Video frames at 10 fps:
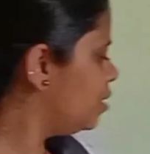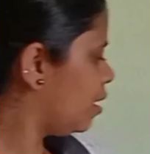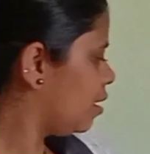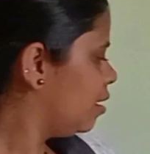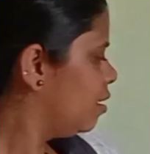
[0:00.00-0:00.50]

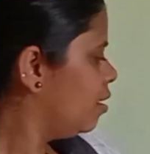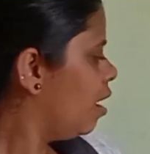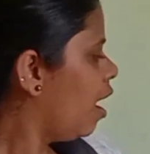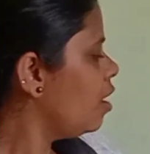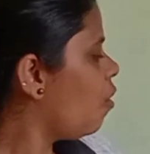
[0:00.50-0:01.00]
Say,
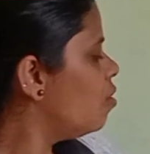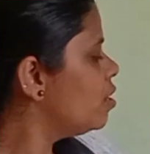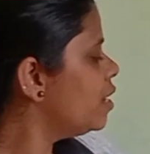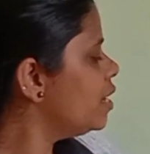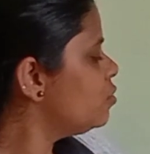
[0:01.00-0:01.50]

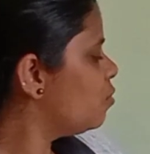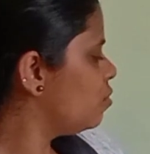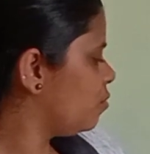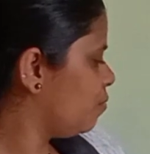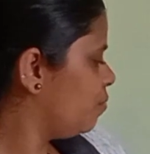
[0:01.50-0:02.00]
already
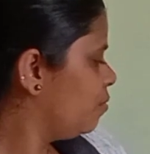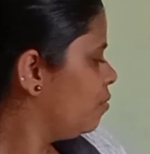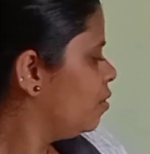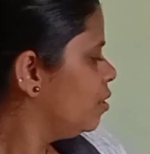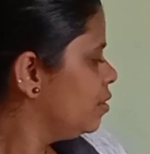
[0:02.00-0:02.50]
told you.
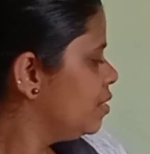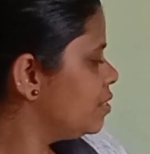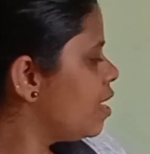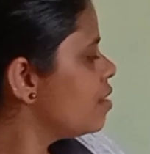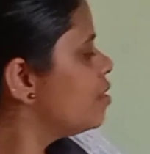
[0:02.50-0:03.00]

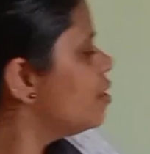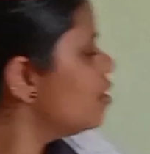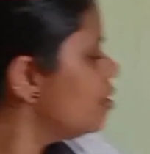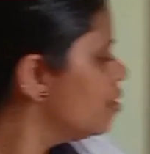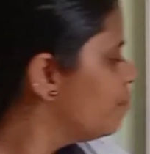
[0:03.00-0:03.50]
These are